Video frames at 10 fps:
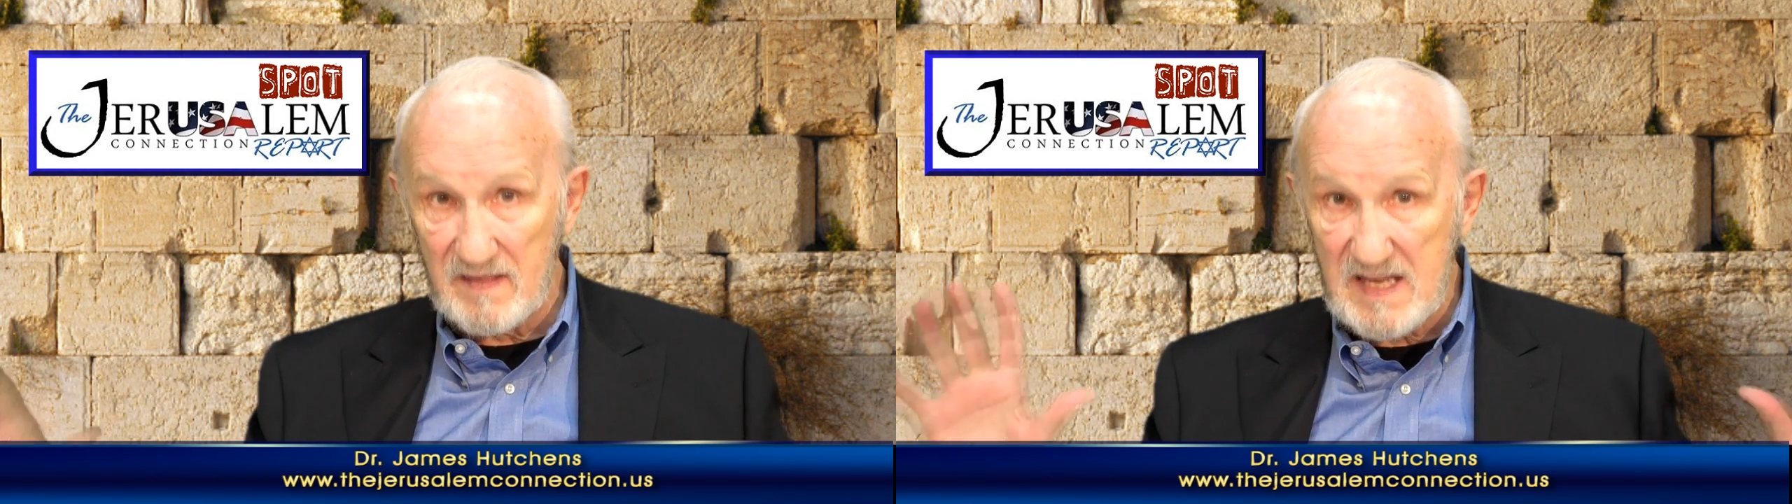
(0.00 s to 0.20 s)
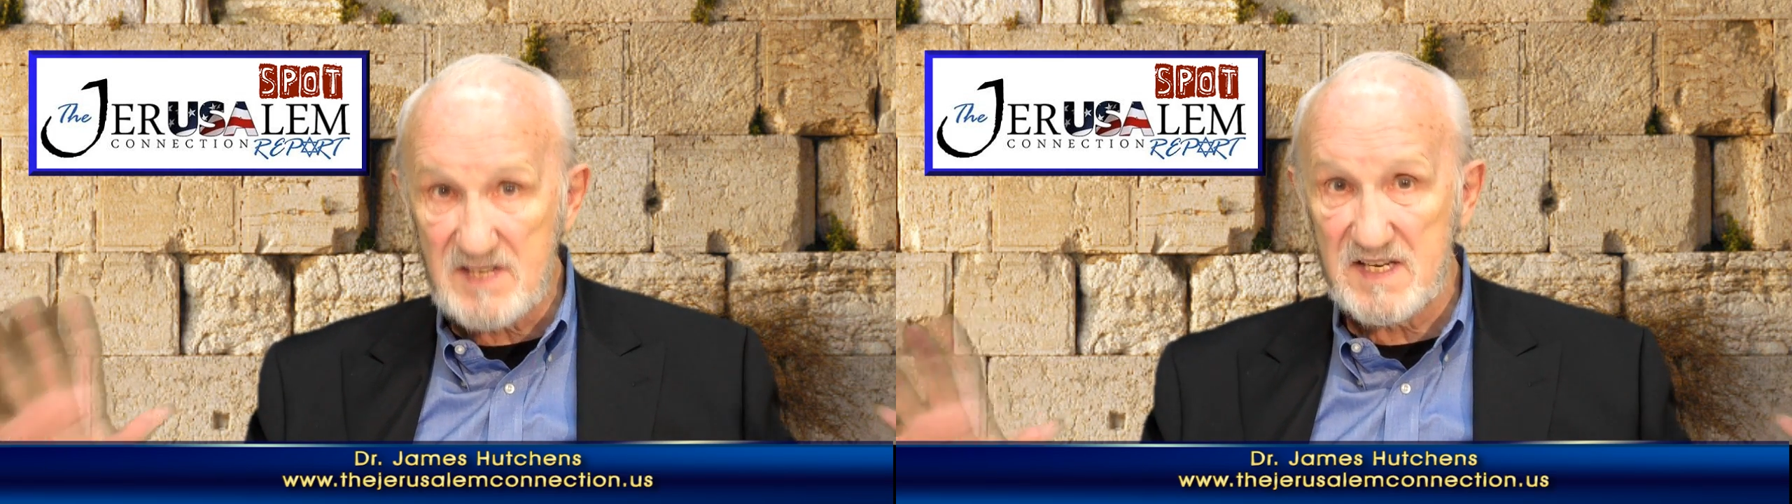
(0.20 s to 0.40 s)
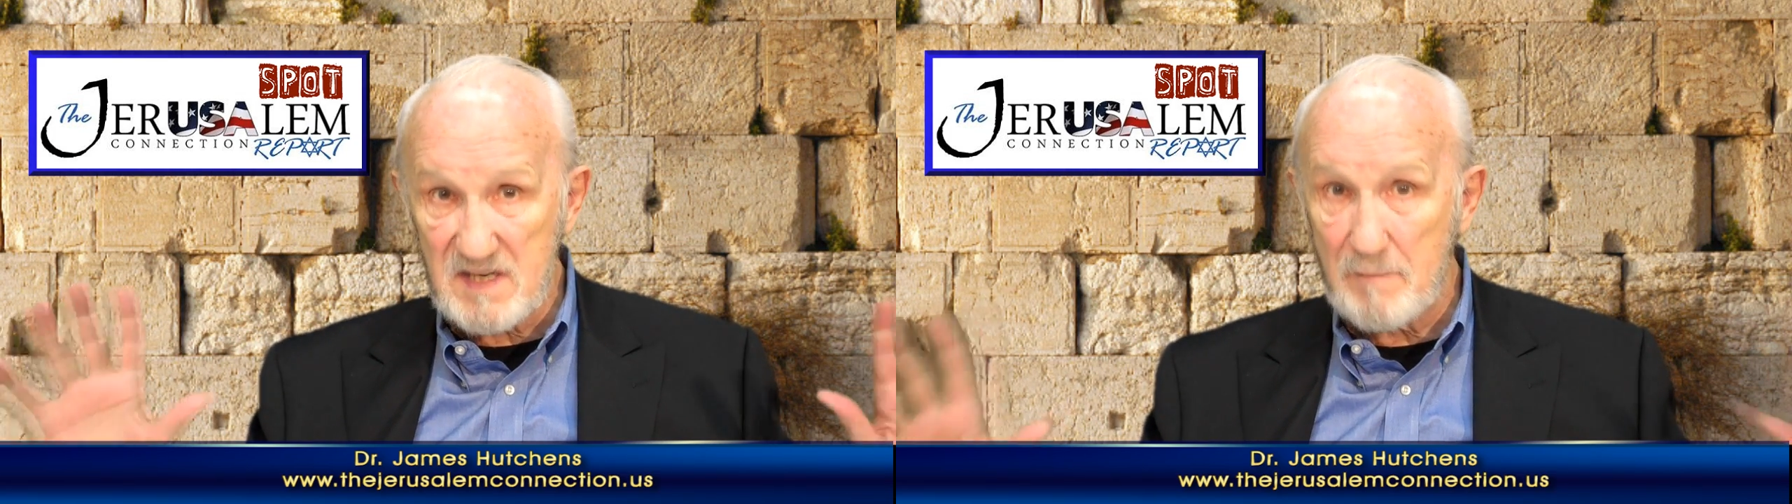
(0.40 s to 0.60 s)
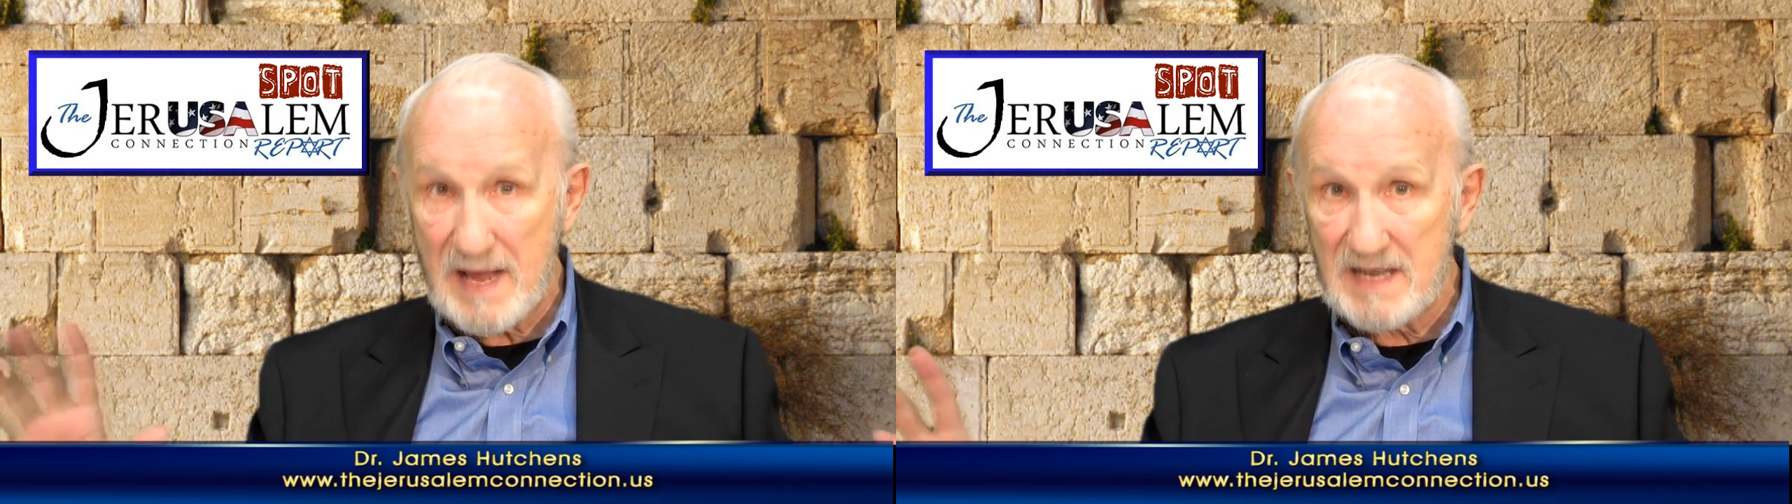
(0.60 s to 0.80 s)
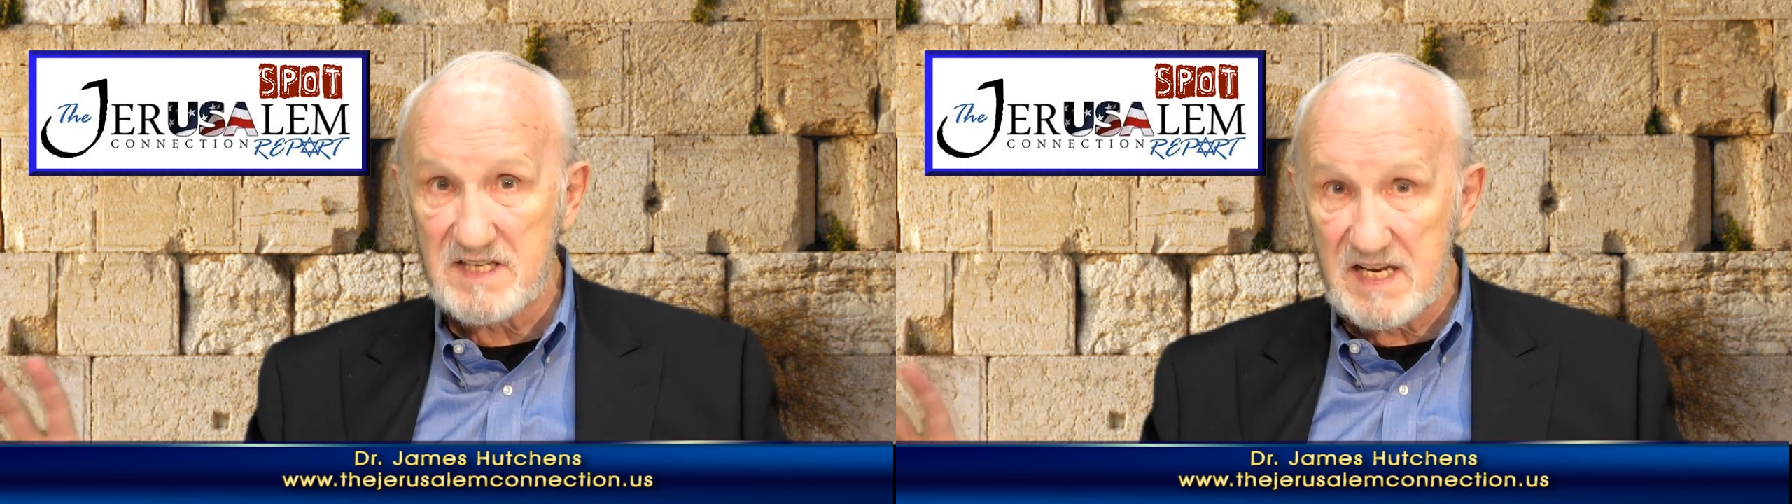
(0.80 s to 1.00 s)
This is a
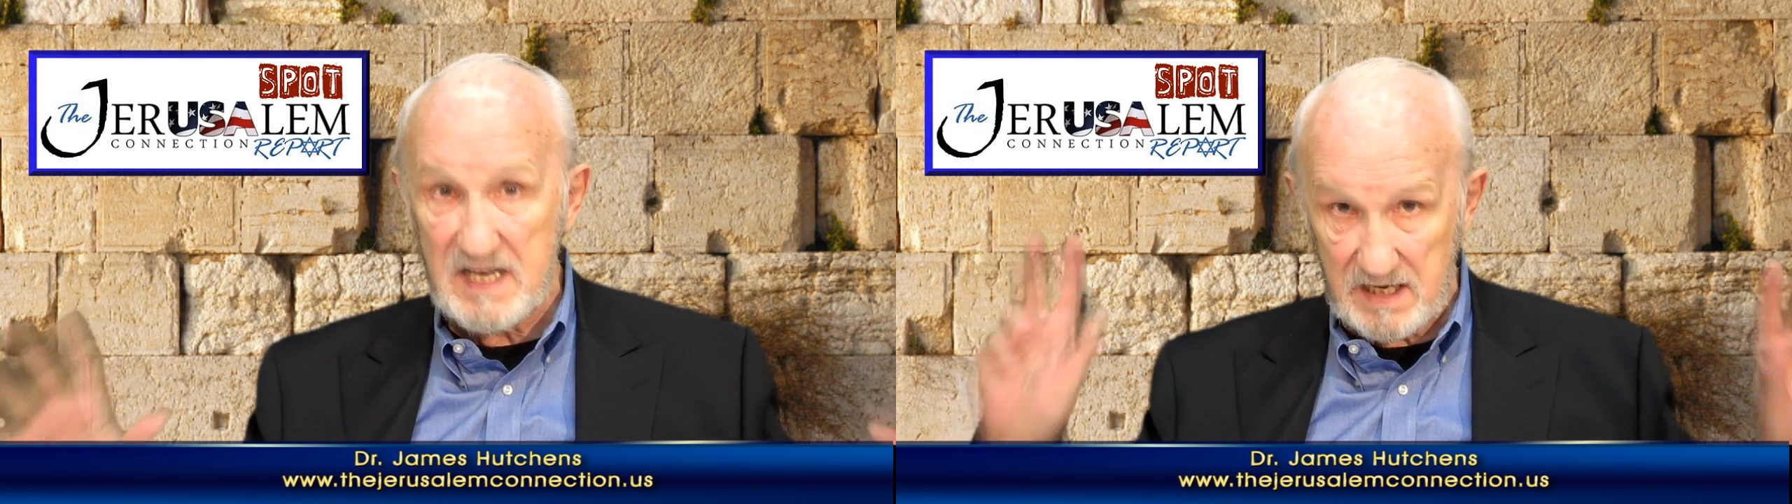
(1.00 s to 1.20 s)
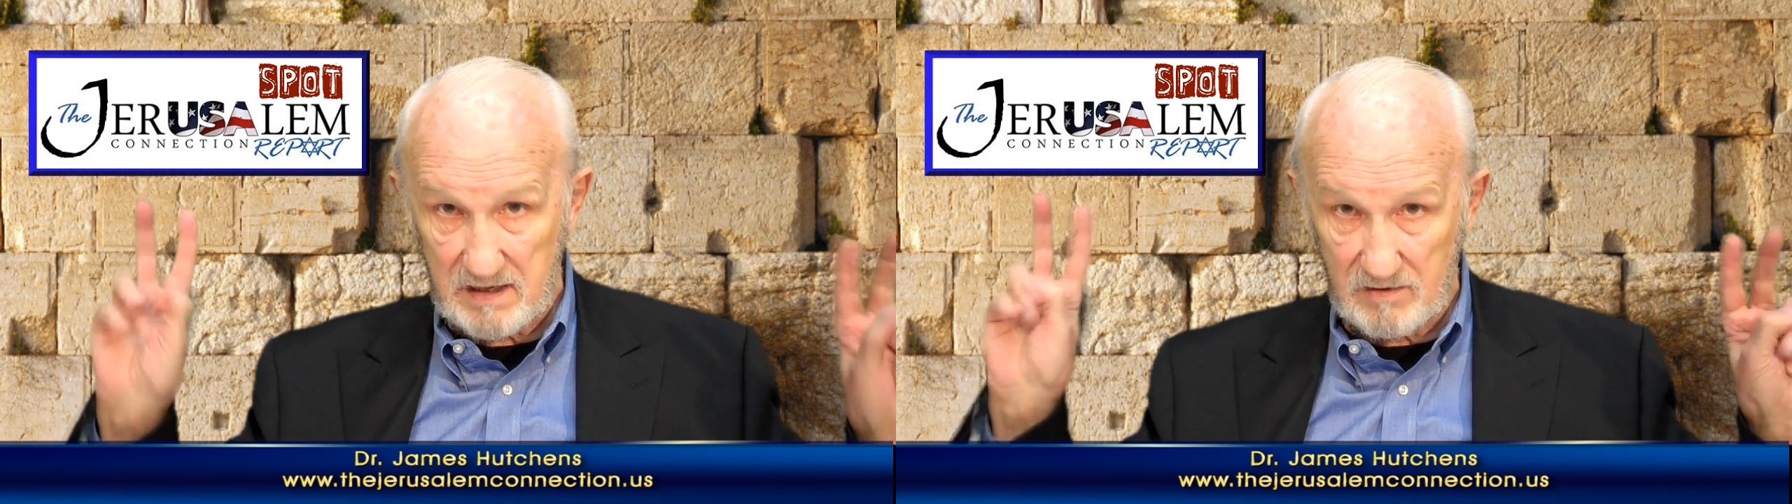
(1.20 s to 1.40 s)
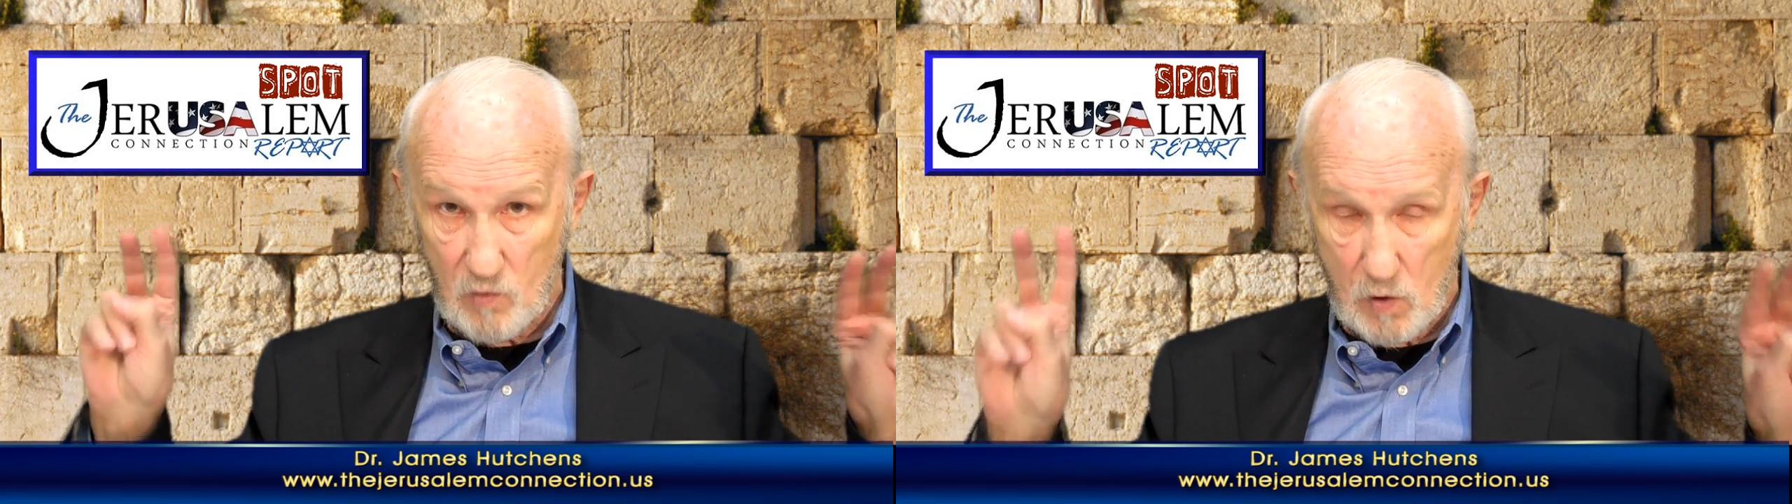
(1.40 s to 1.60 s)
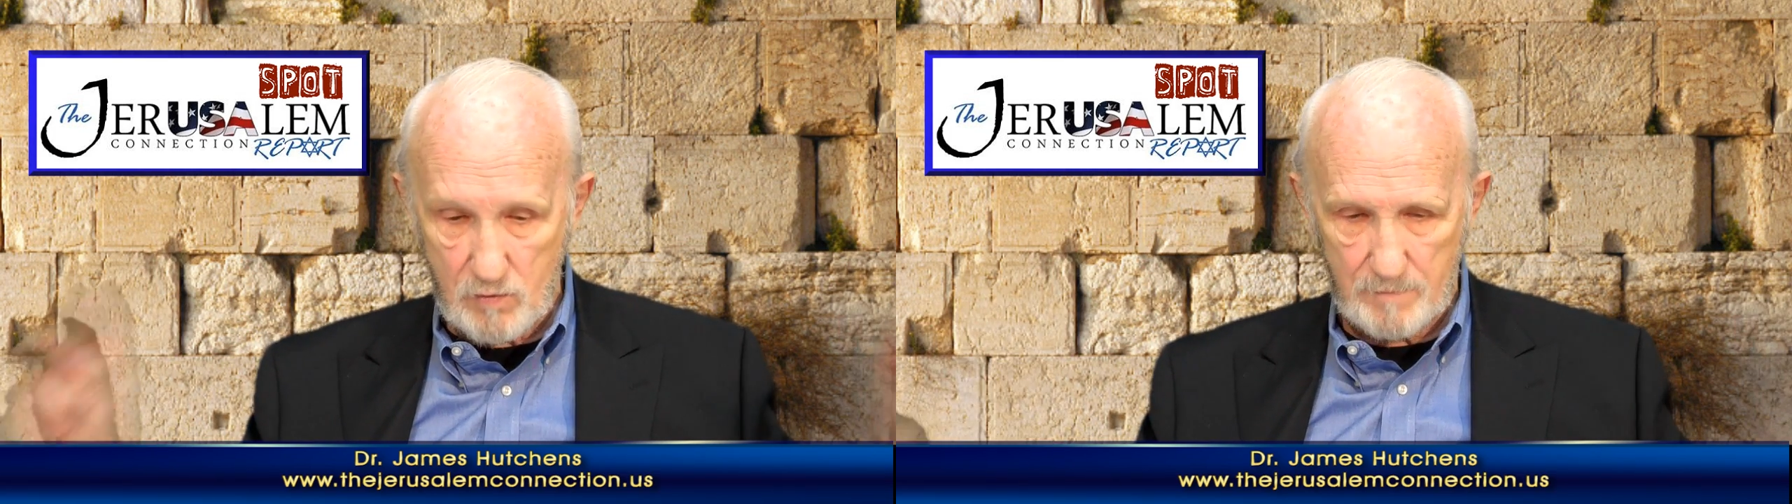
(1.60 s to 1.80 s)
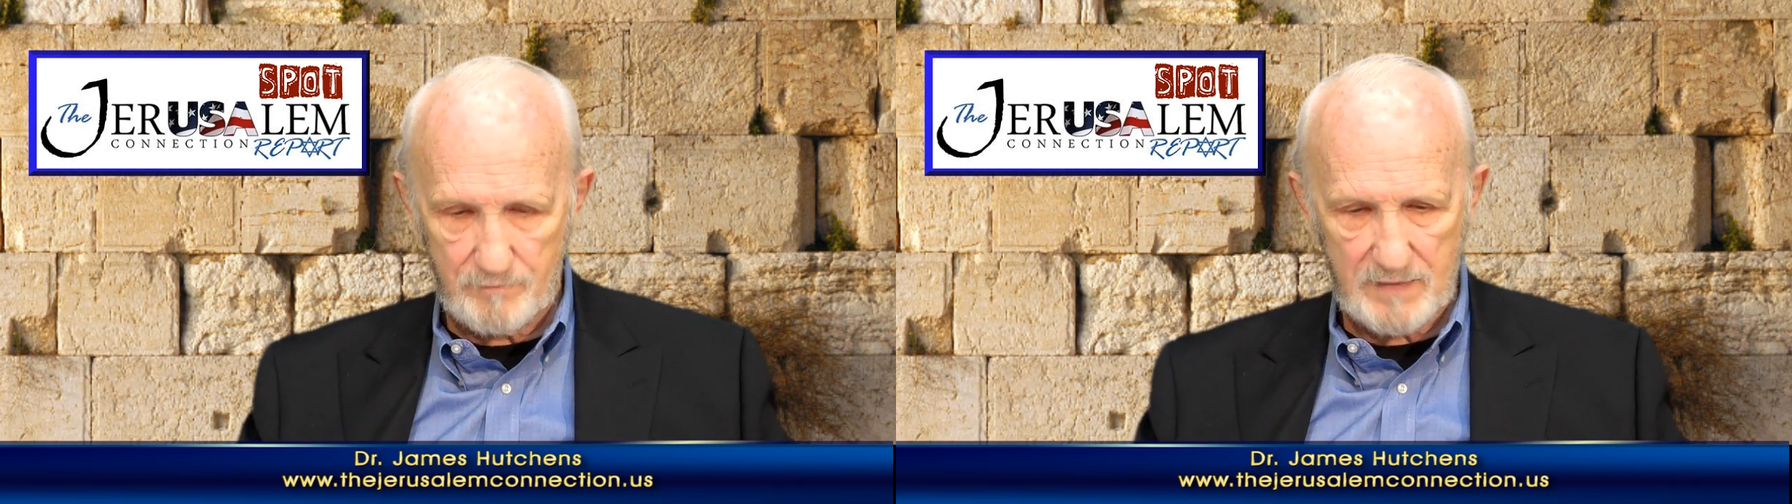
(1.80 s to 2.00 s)
Palestinian quote.